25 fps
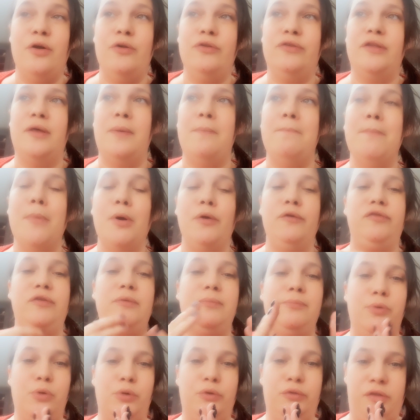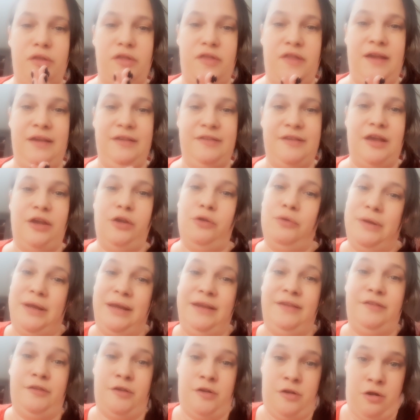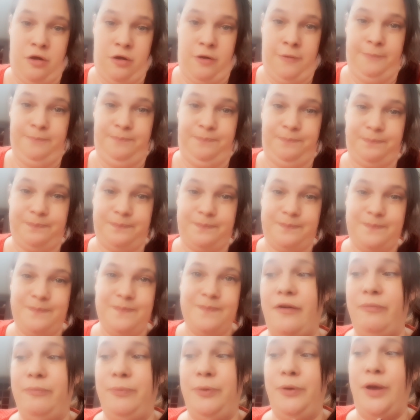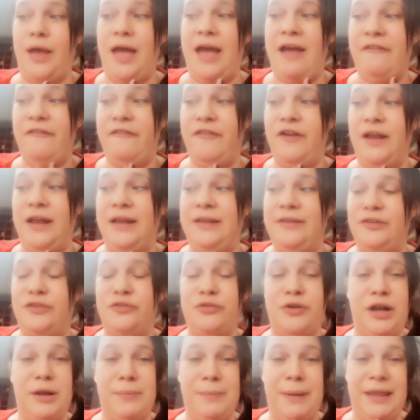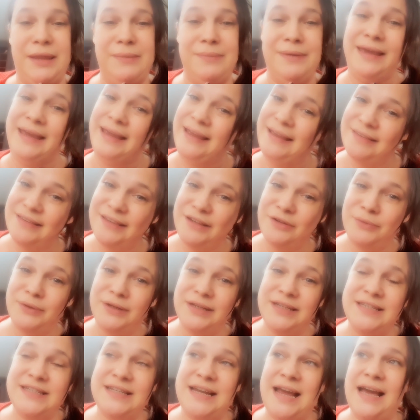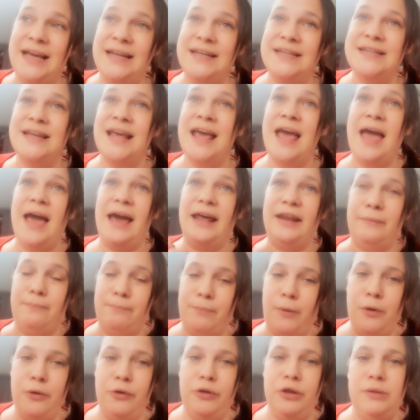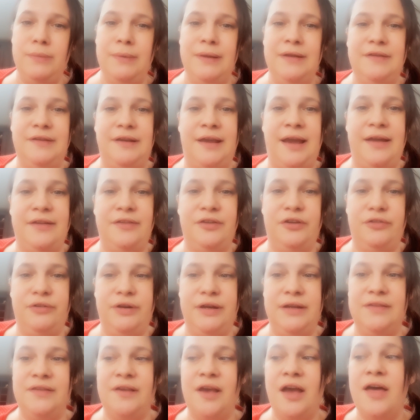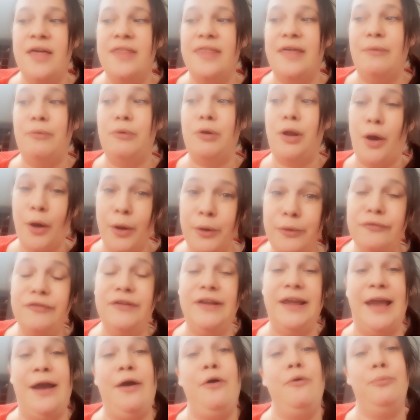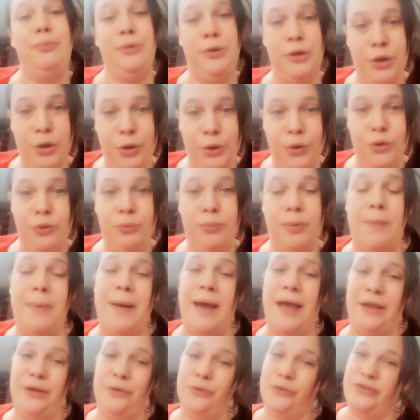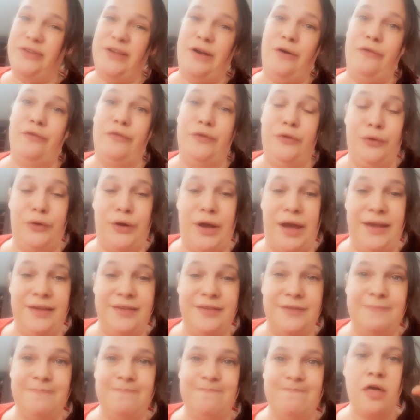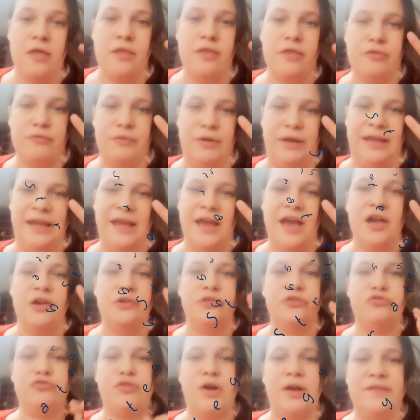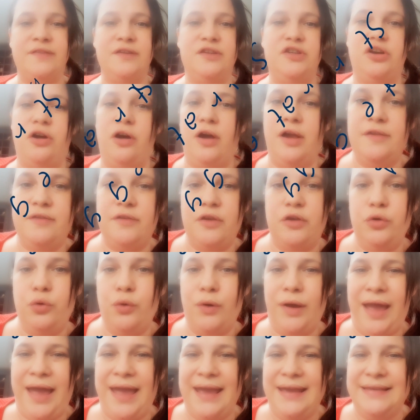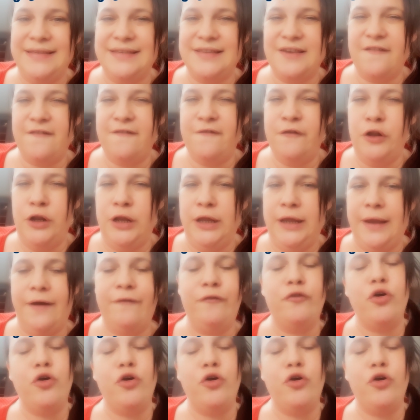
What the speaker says: those are the most important things that you need to know. I've put effort into trying to make them easy to understand, and I've broken them into categories that will hopefully help you prepare yourself for your case. 3, strategize your case fully.